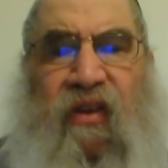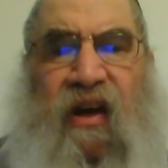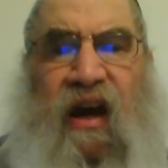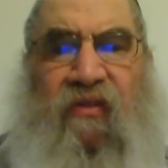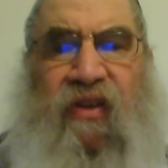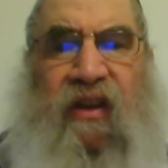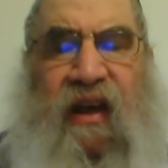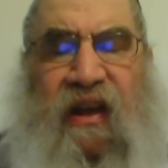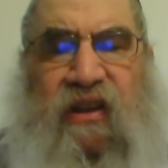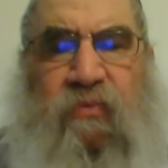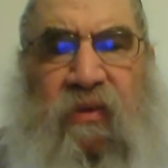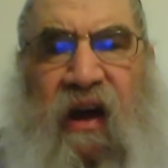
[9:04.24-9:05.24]
the chavil
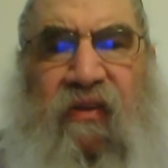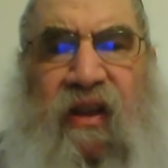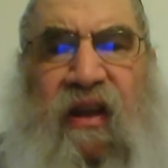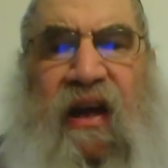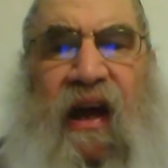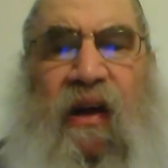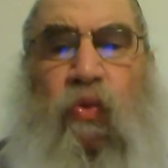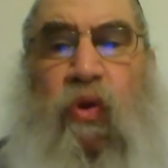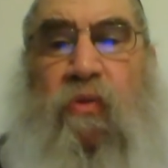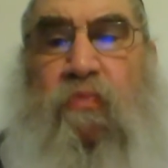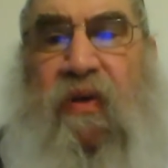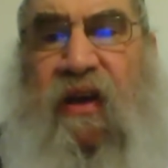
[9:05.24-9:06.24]
yetzim and chavil kan
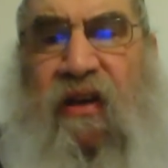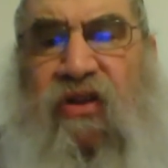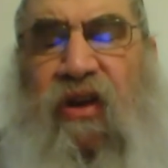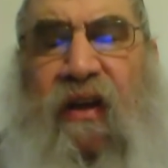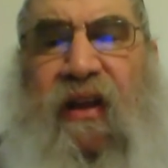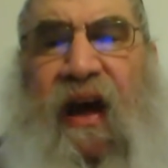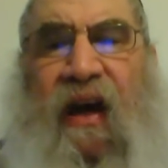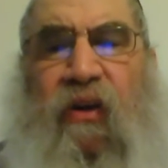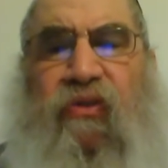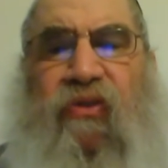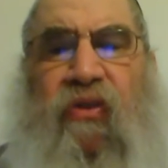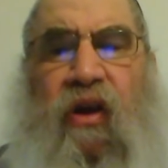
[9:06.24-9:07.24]
would be inside the
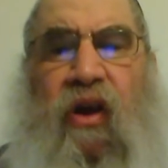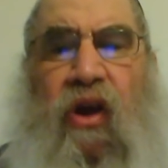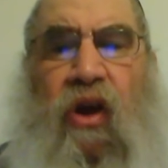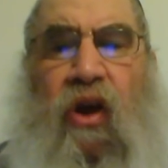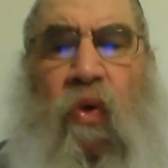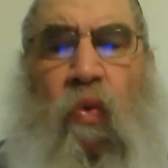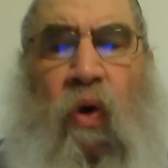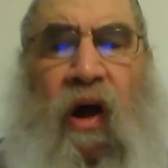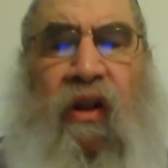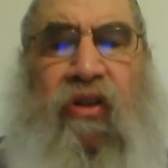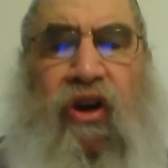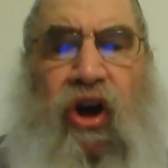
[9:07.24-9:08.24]
house,
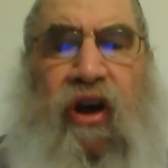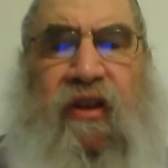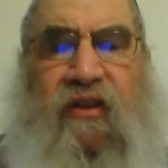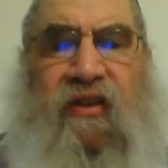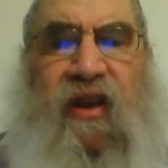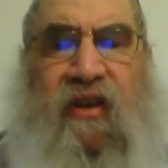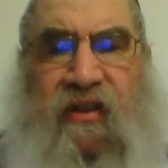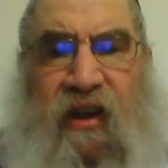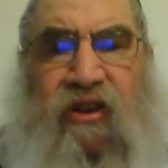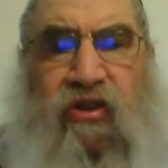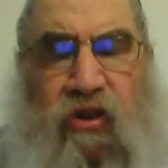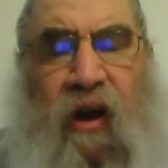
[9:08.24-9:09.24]
while the kohen says that
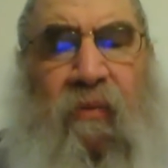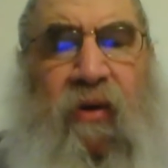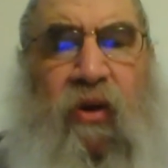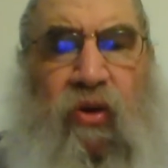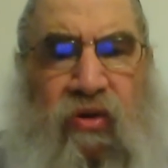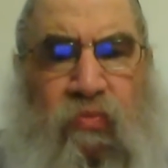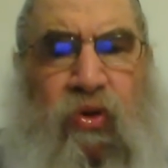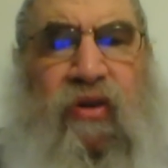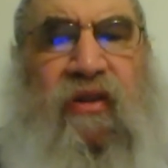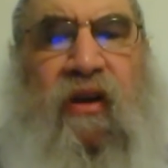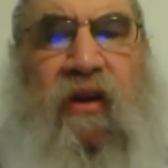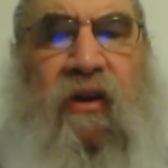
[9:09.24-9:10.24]
it's tummy or
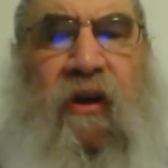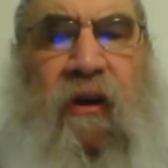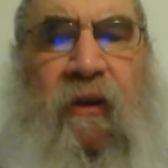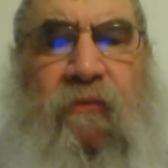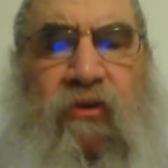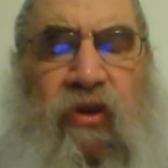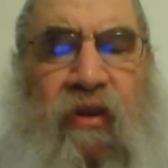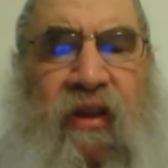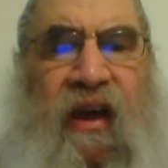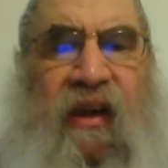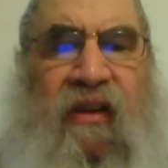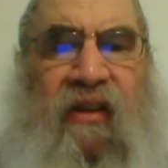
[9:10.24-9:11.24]
musgir, so
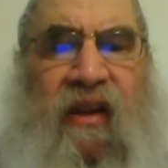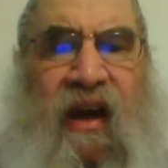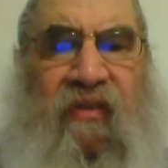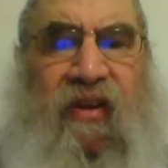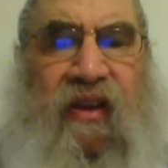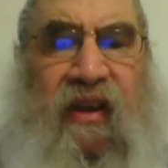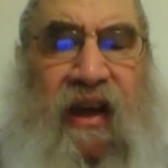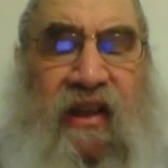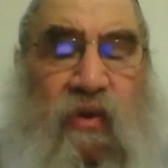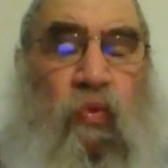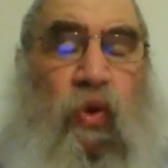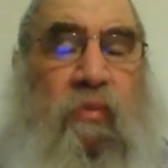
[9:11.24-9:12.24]
then the chavil
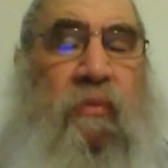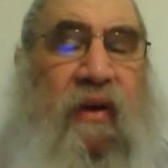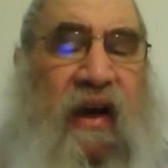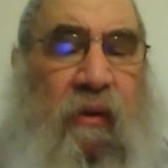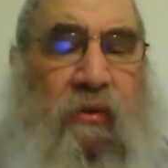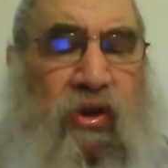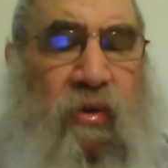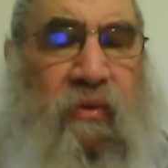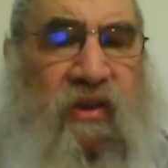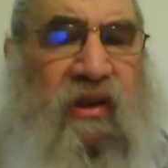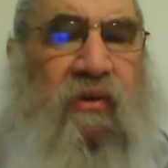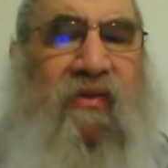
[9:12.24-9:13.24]
yetzim would be mekabel
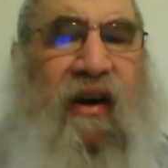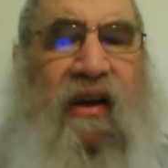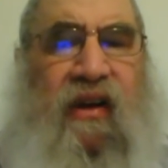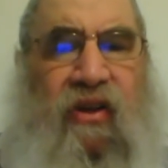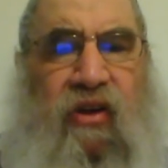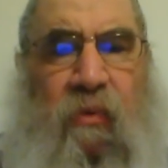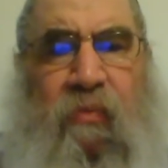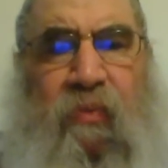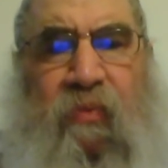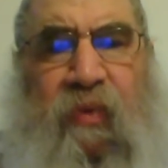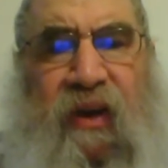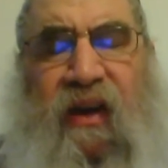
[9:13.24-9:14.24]
tumah. So dvar chidush,
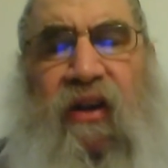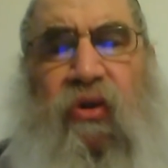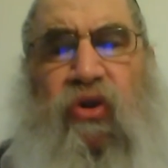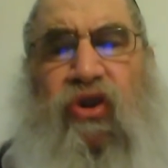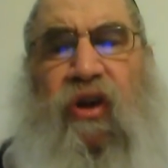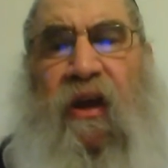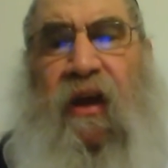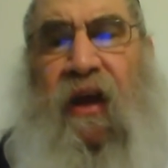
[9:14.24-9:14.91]
big chidush.